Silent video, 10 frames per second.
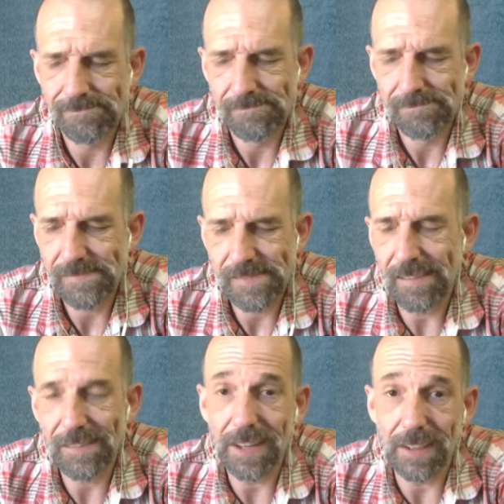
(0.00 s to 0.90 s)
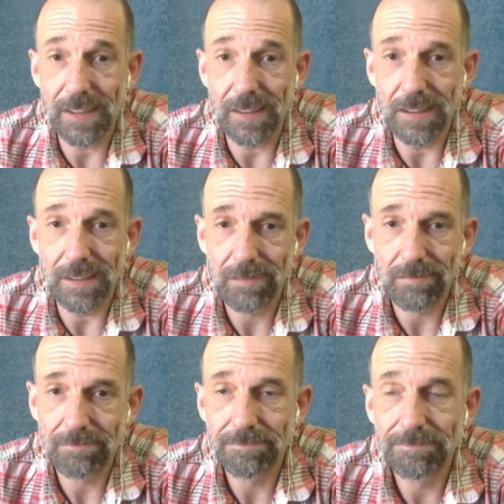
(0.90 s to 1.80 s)
Yeah, ridiculous.
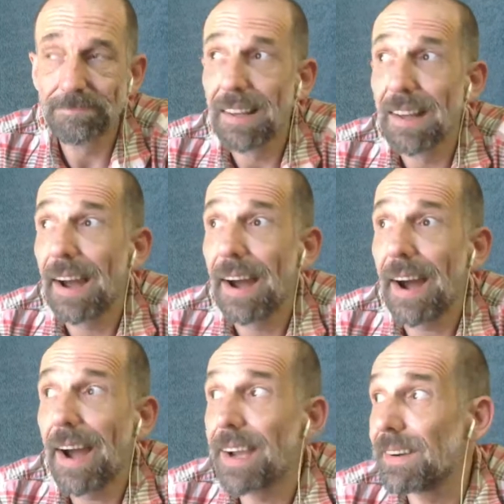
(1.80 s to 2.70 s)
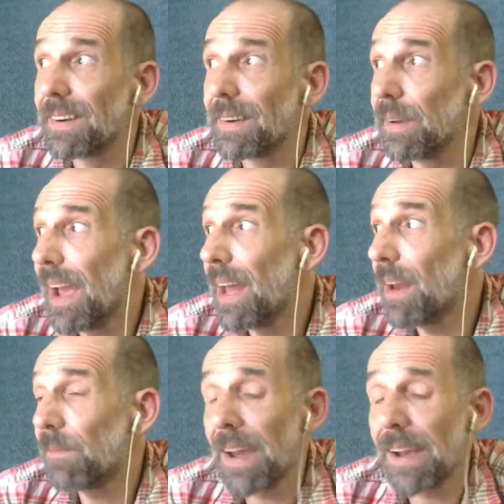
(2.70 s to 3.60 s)
I agree with you. And in
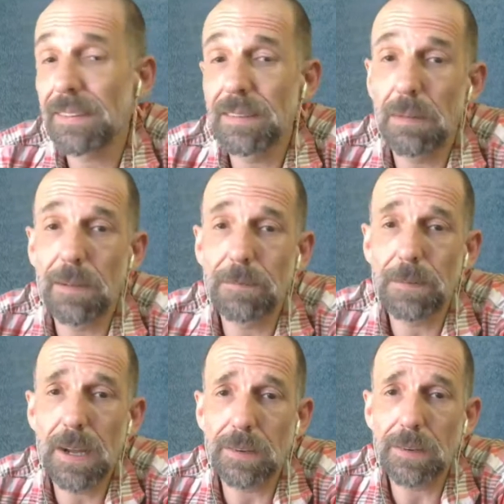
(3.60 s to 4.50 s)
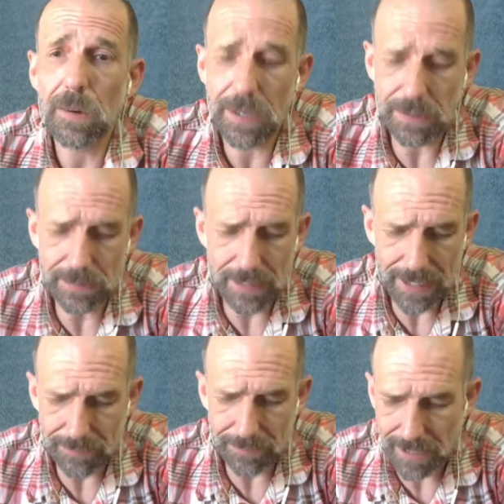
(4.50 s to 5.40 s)
fact, my friend Corey, who's an
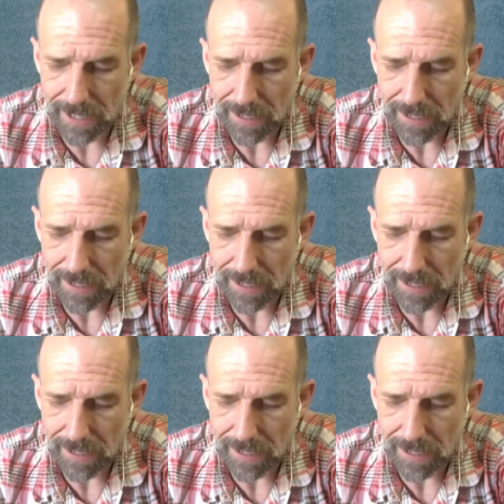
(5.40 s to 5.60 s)
INFJ,